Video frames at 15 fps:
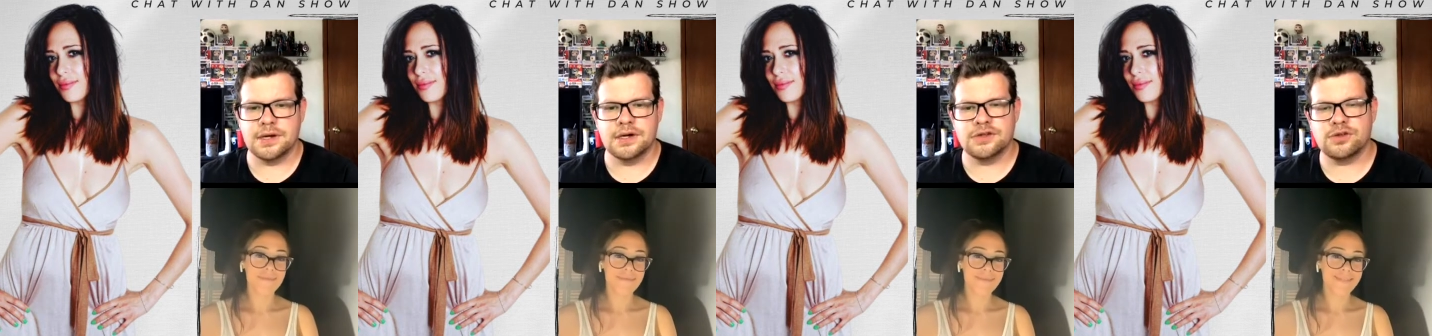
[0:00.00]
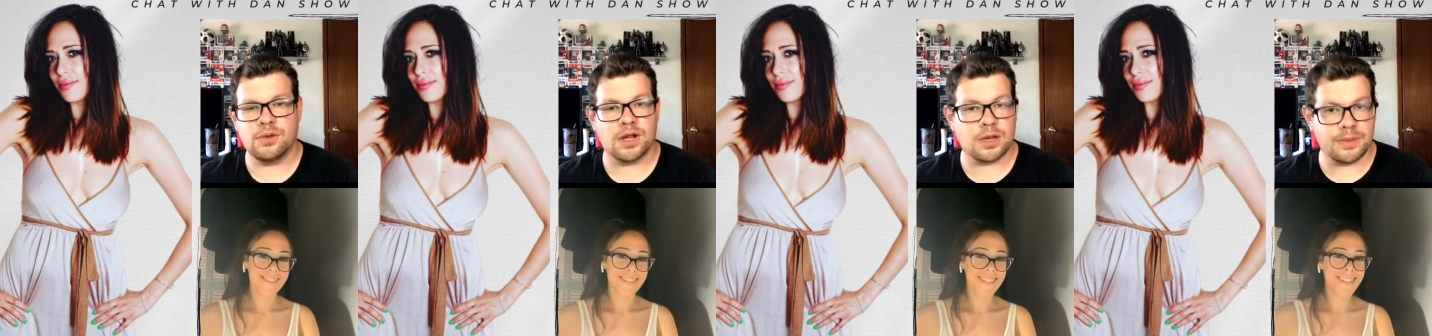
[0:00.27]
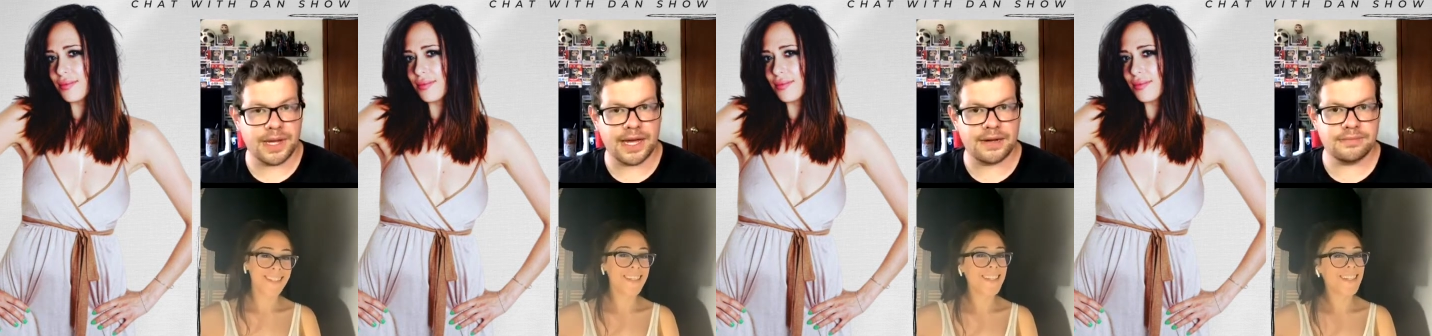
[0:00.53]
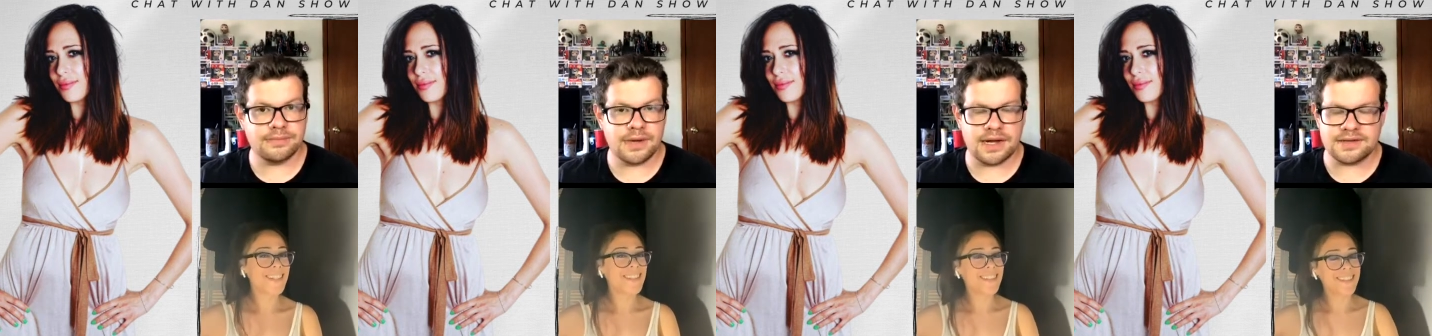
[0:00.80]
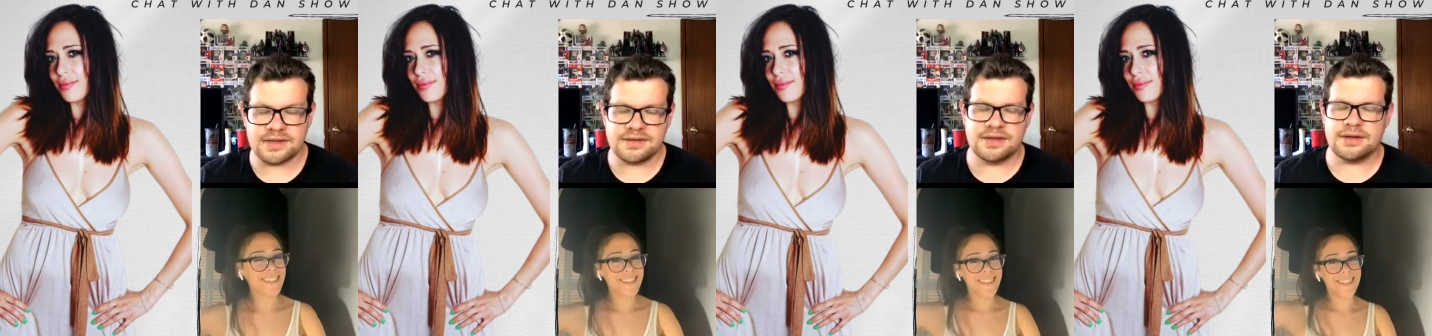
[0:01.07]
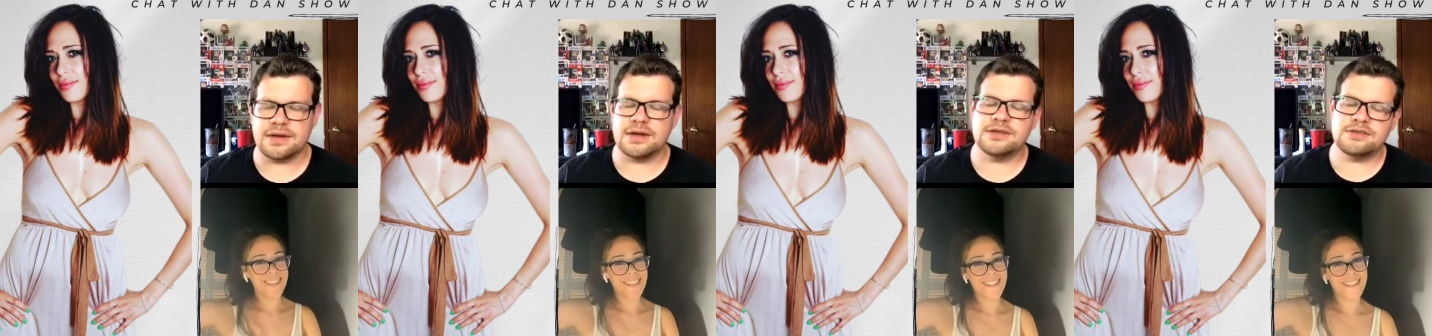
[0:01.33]
Speaker 1: So, welcome again. As I said,
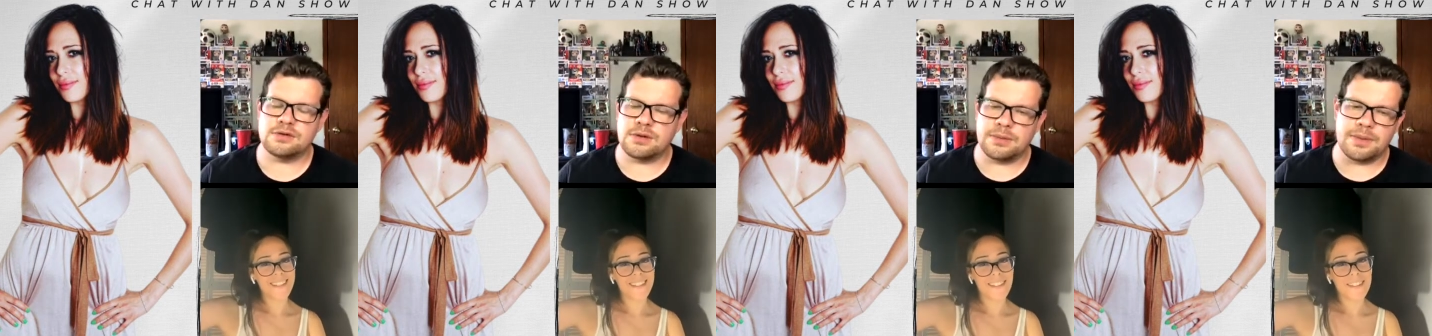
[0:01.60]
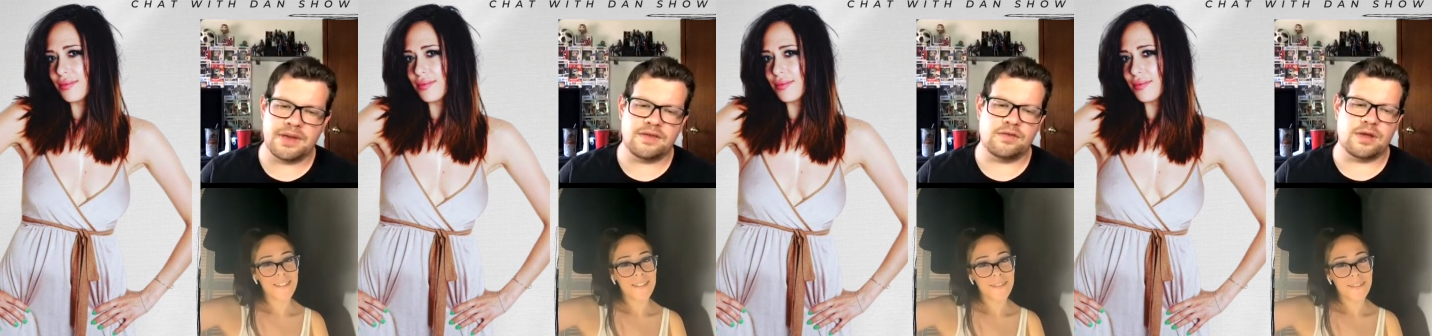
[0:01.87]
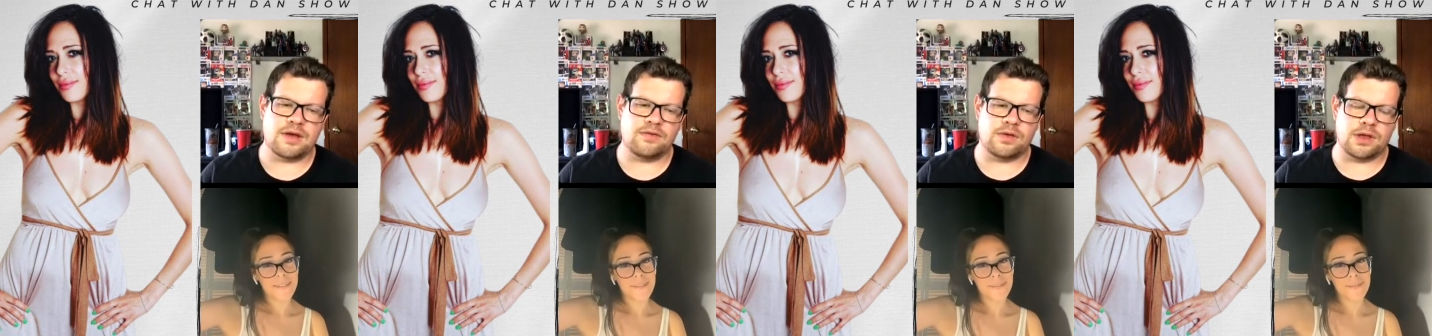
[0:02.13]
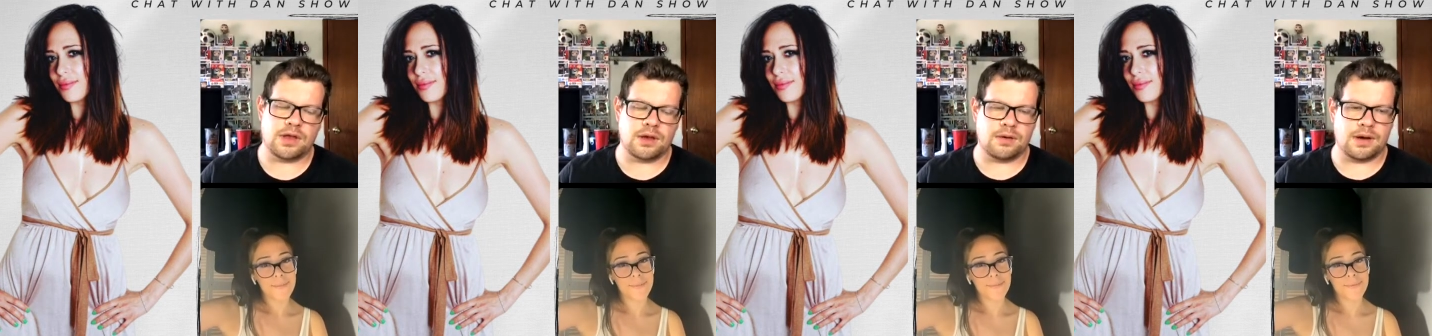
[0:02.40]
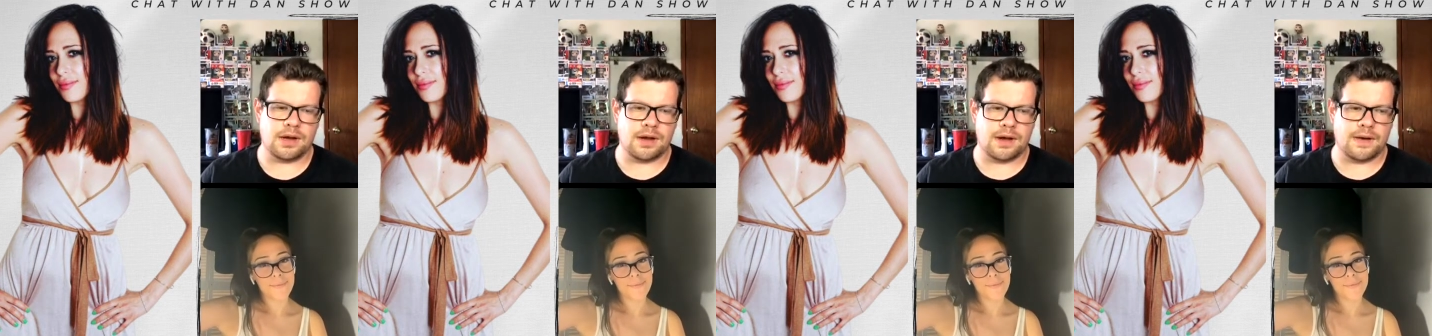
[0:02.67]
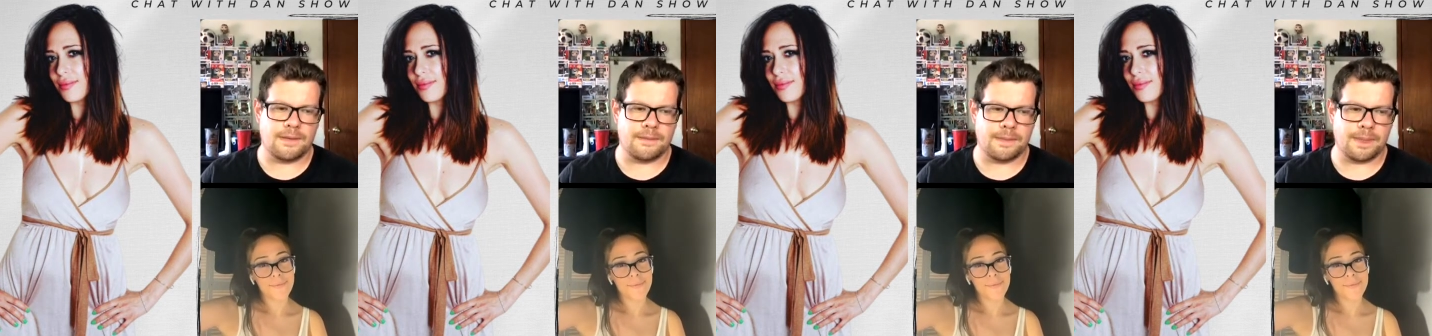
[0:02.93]
it's so amazing to have you here. And
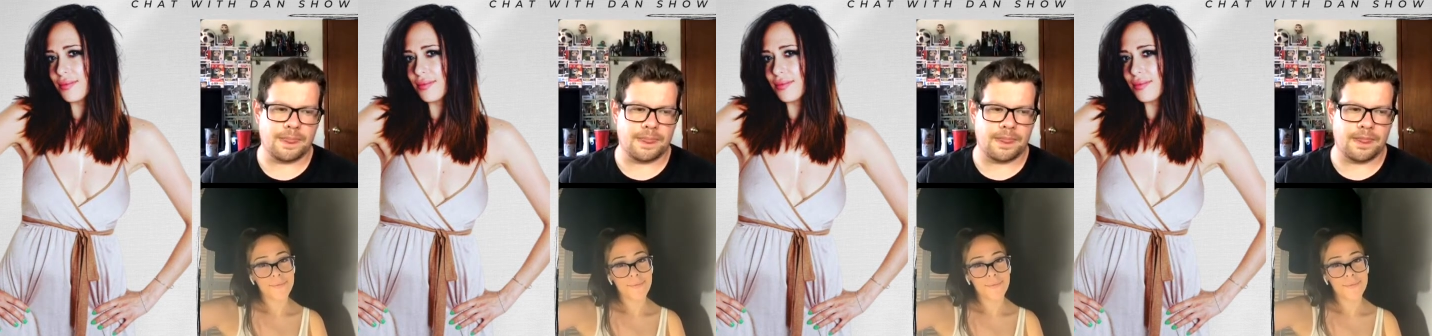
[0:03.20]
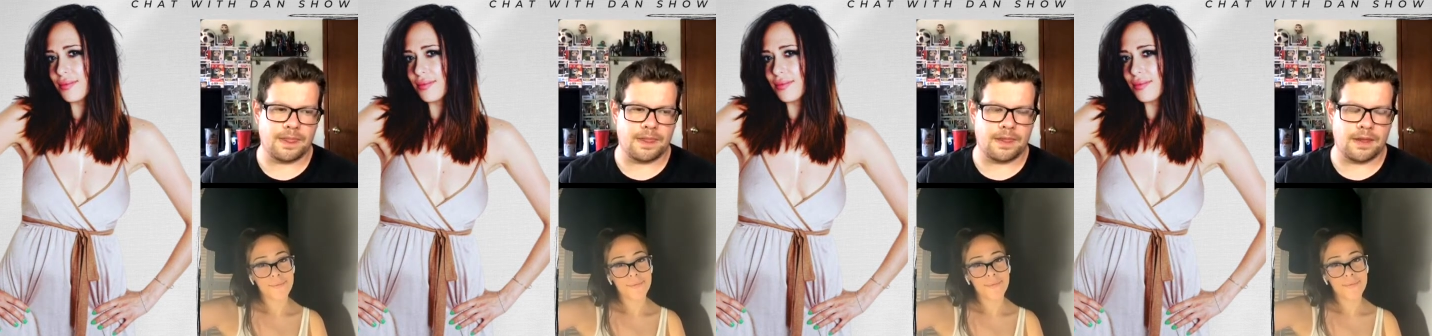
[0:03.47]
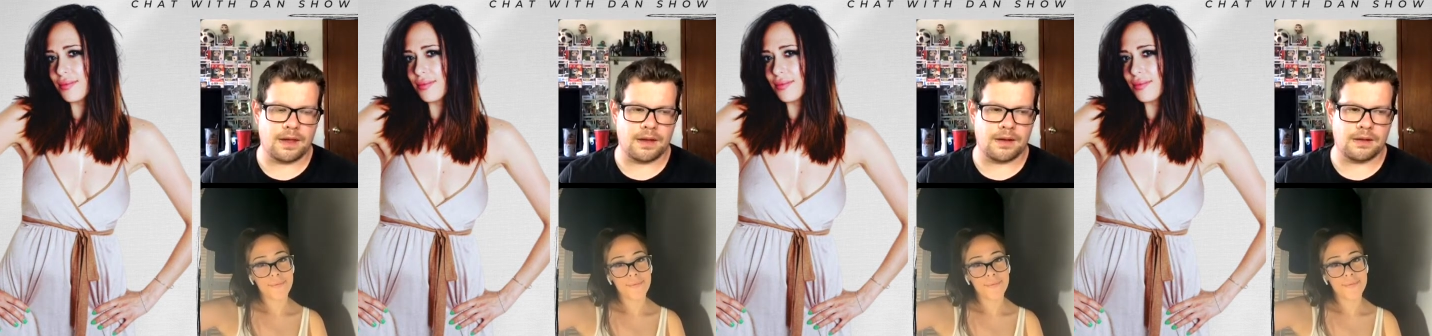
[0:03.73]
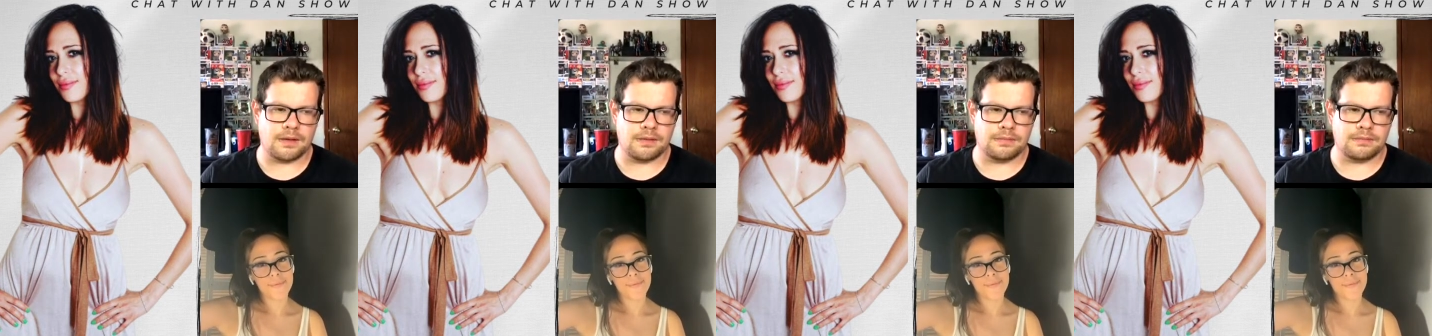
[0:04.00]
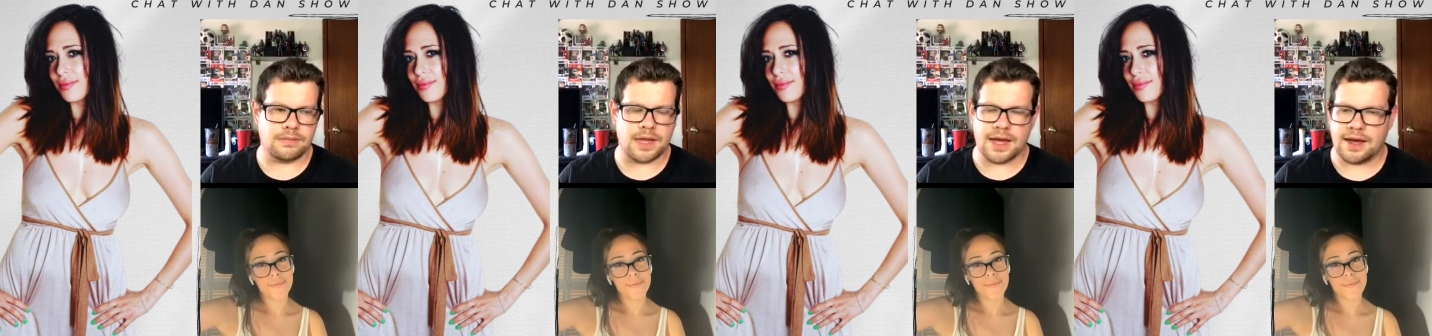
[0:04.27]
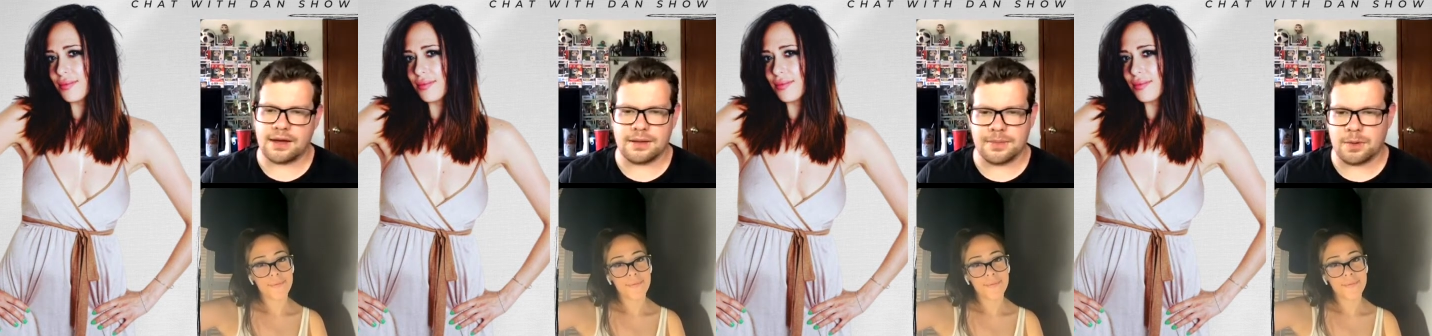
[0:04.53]
yeah,
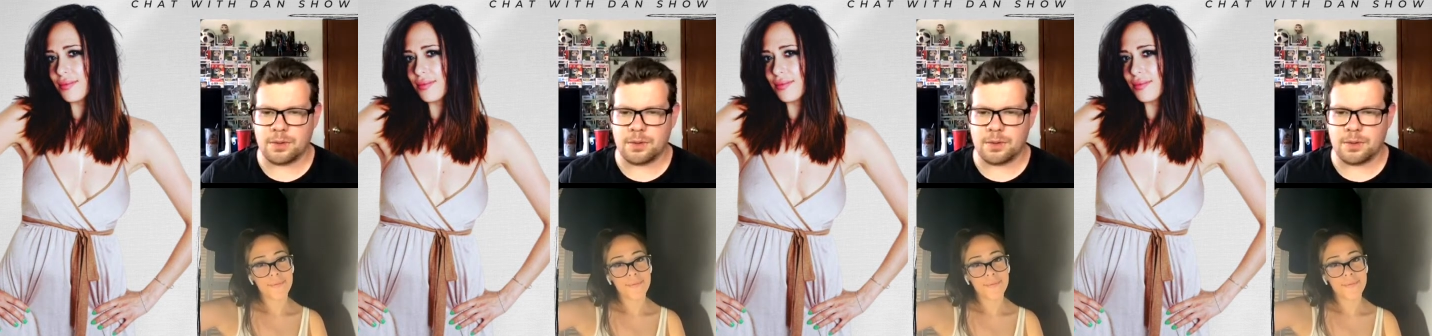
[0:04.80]
I mean,